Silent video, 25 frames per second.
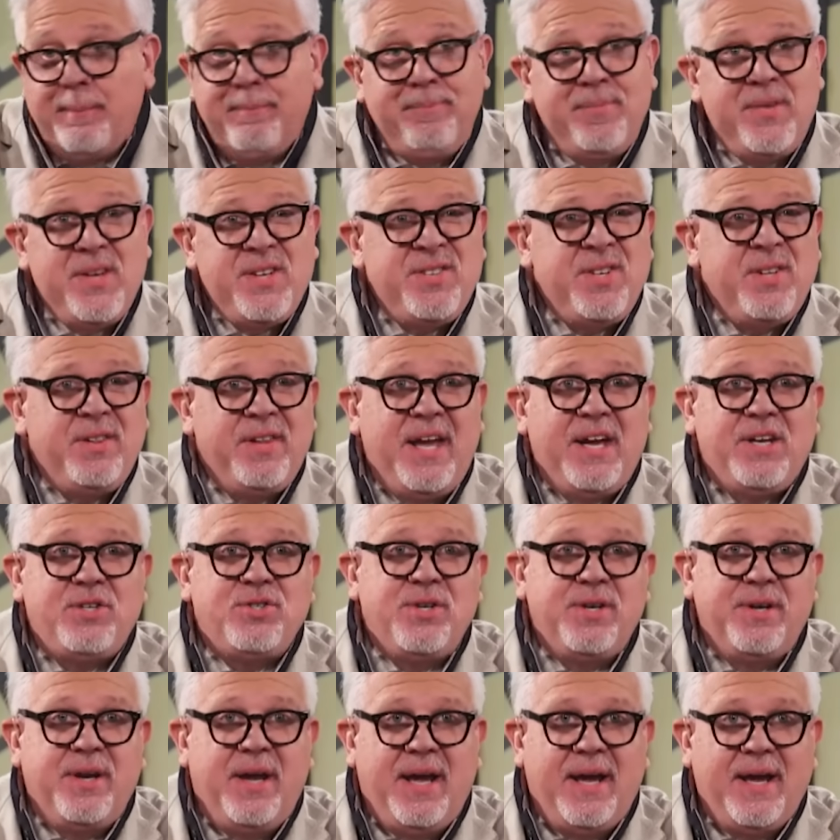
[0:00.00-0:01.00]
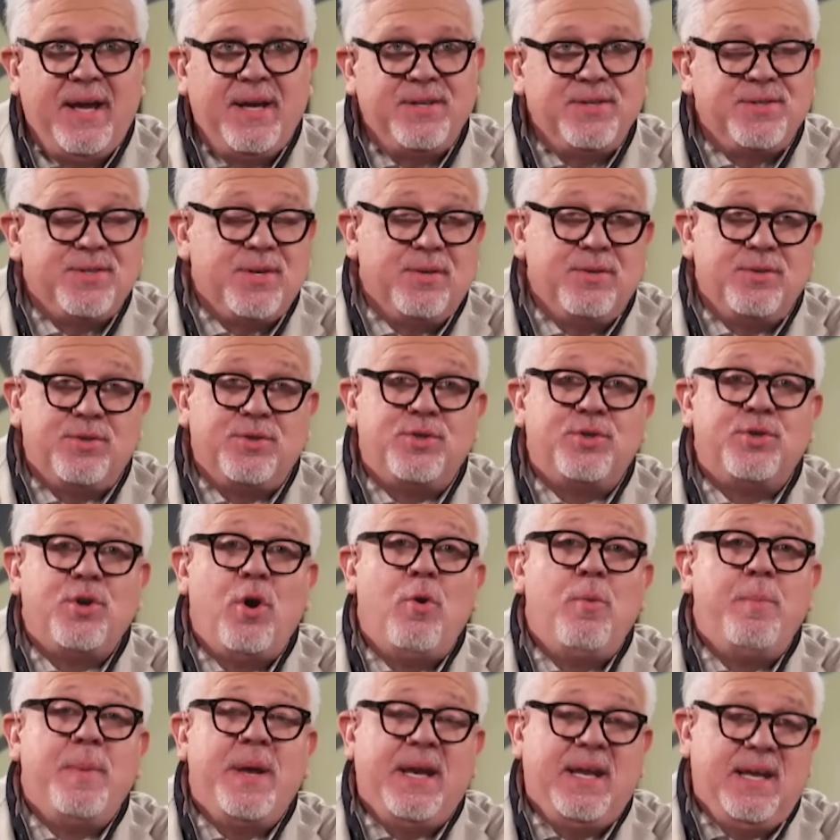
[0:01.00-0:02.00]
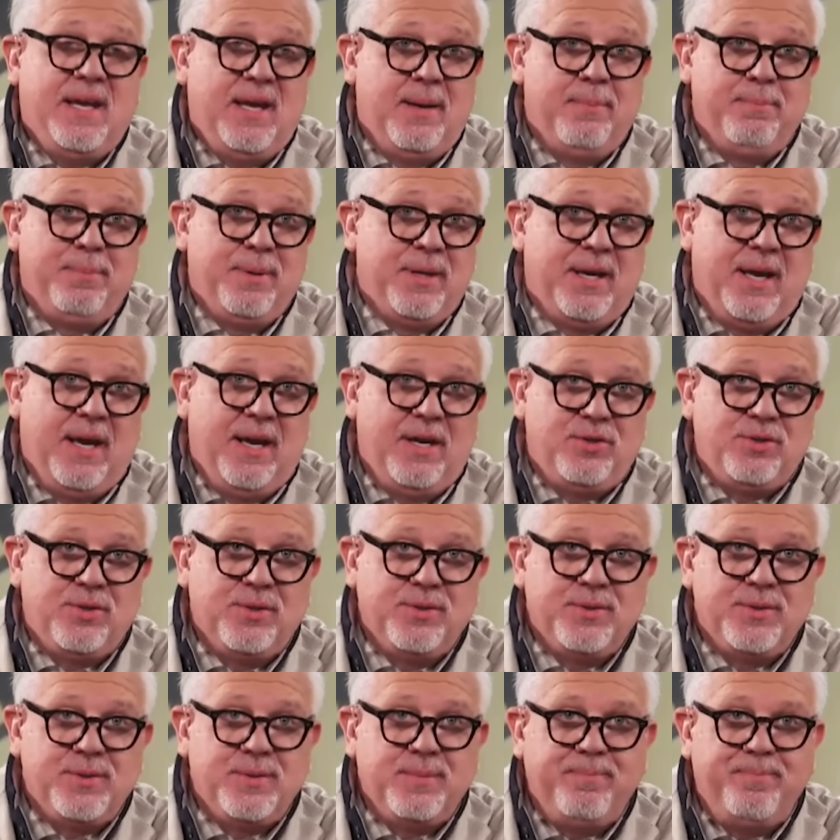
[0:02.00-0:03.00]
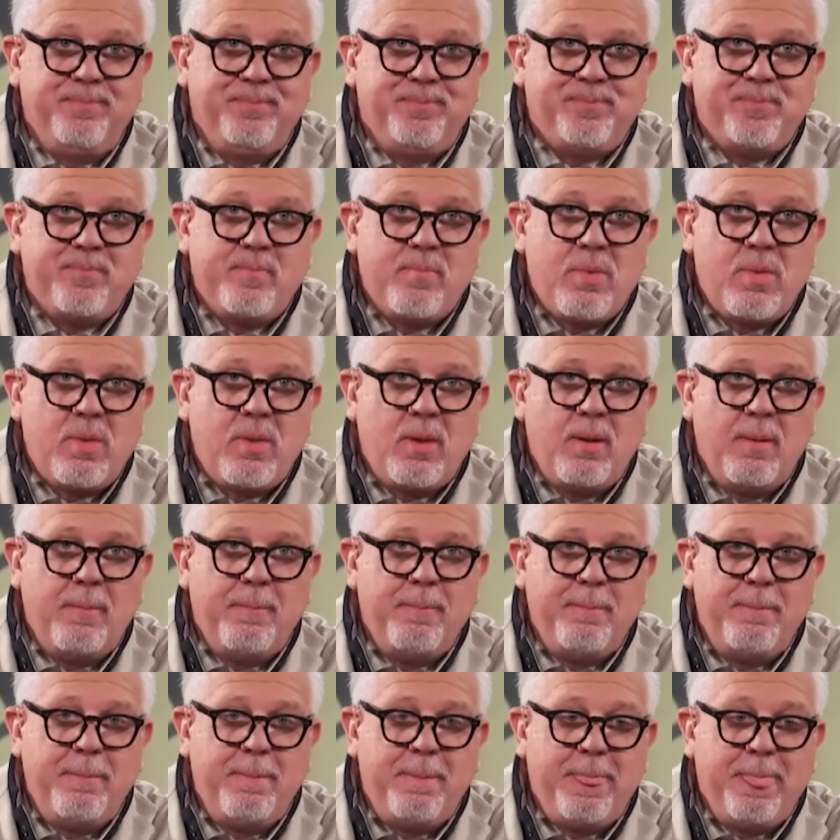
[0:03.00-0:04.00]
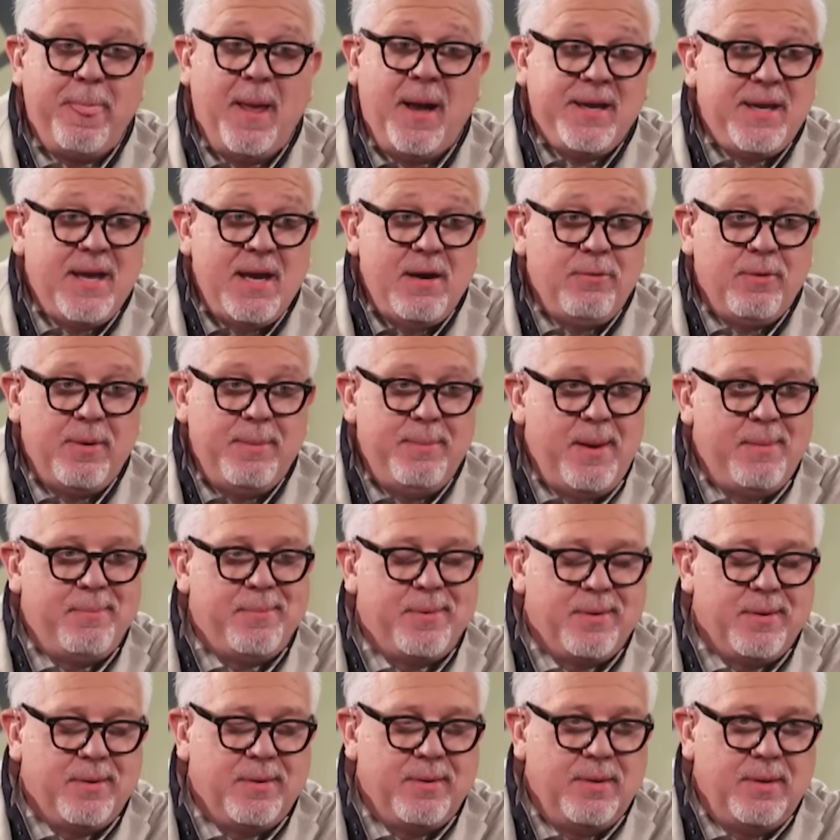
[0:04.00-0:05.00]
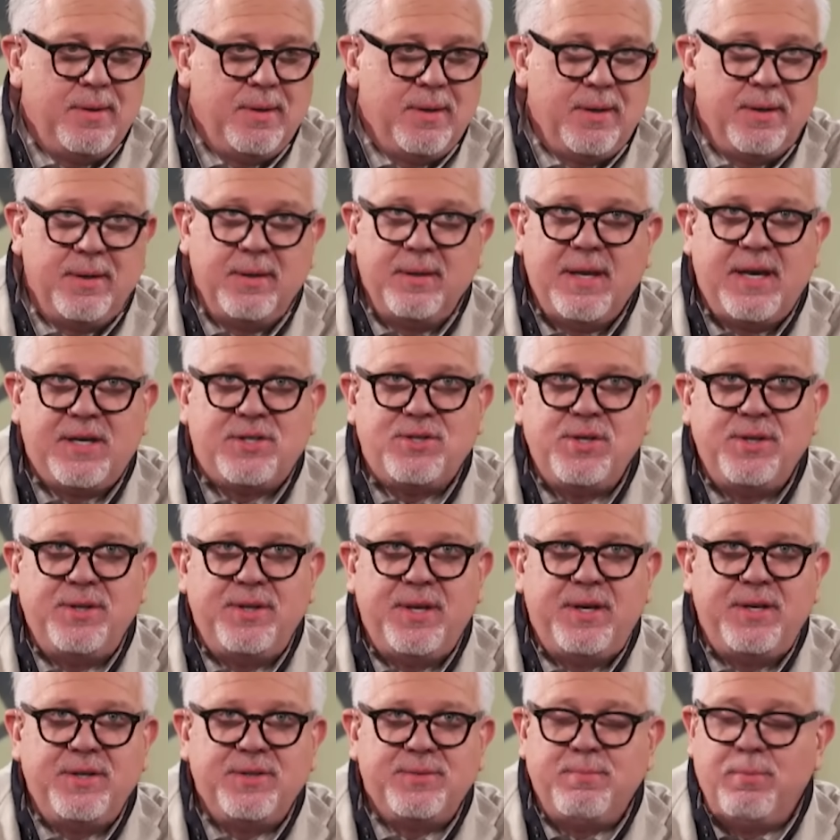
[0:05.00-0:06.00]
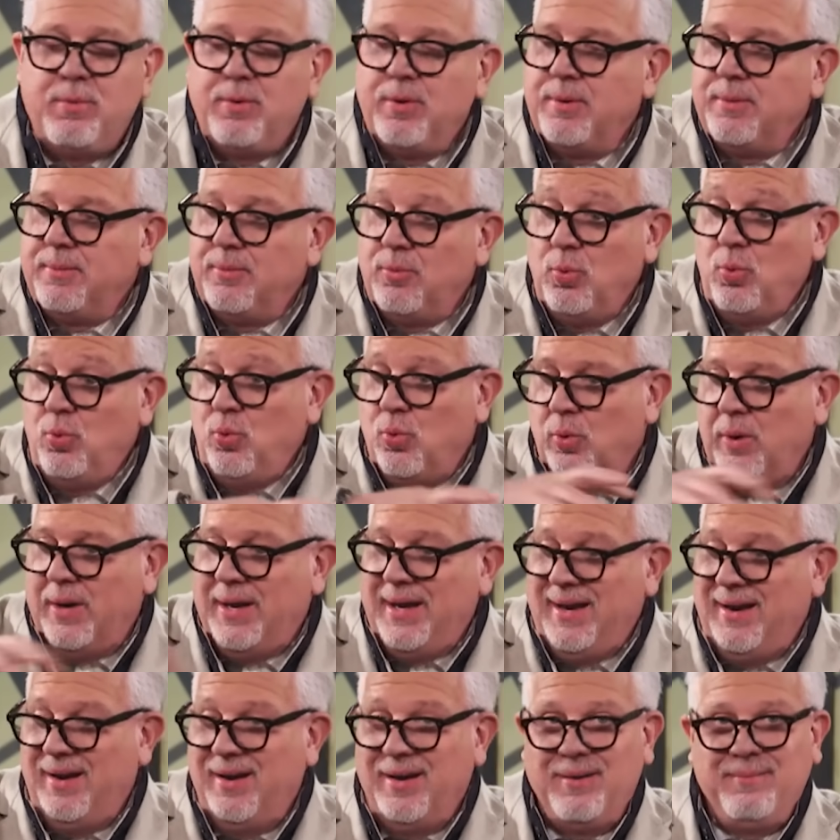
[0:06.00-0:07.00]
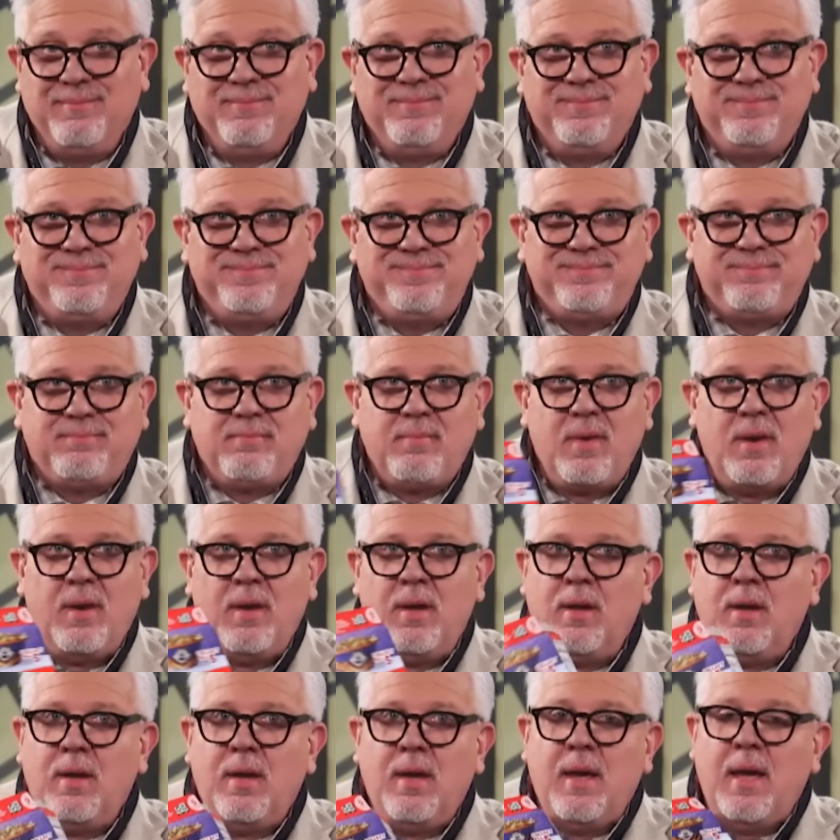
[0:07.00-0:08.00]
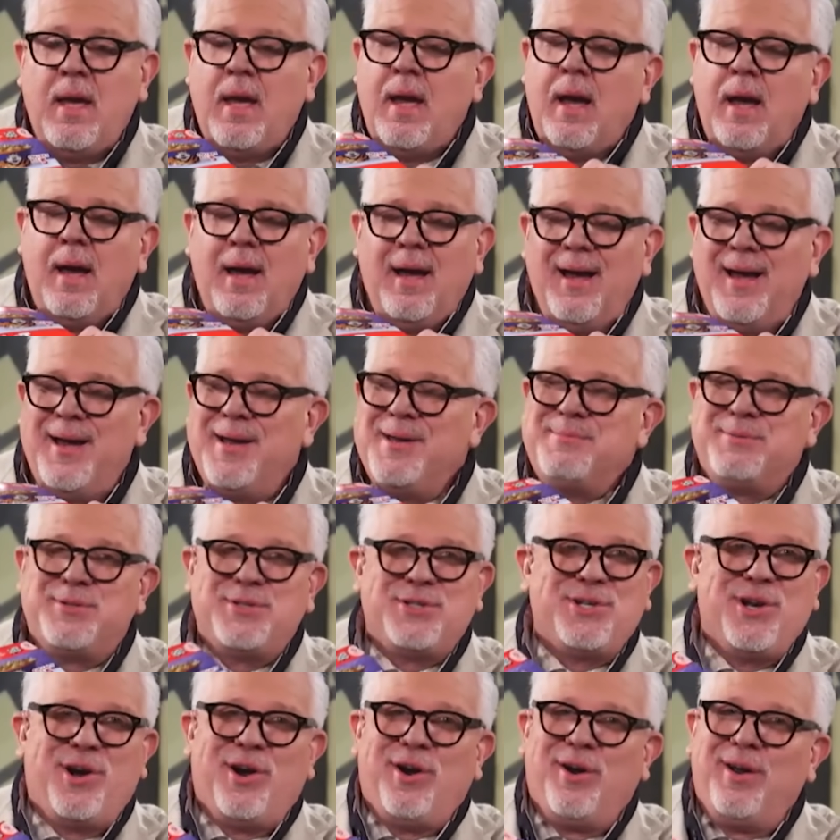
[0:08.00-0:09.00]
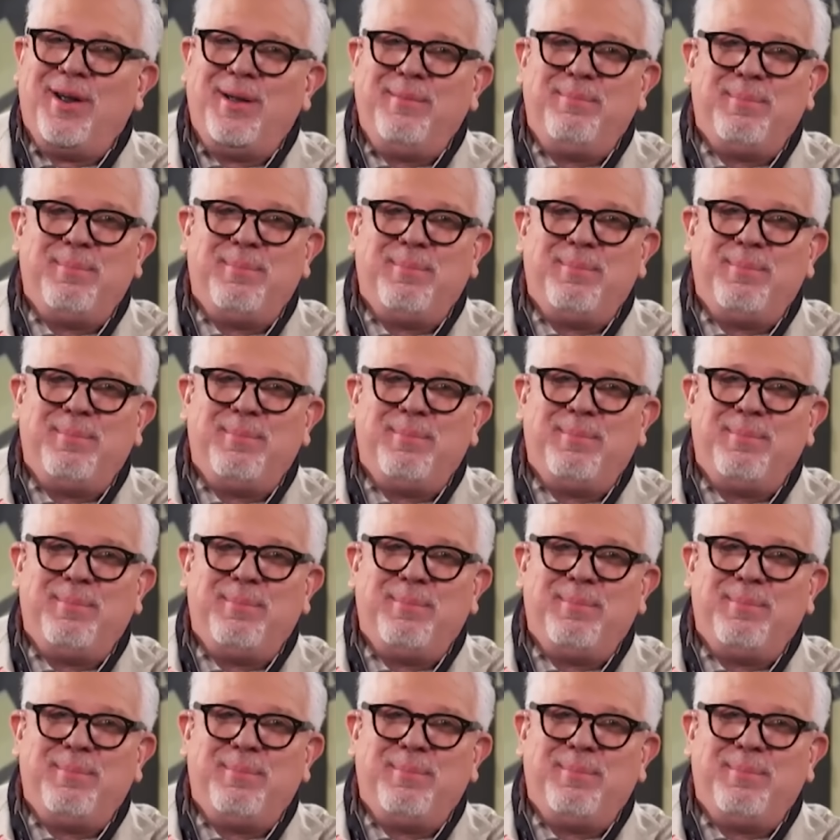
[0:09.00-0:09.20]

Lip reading: This election has so many implications. I can't remember an election that is more, hang on. I'm sorry,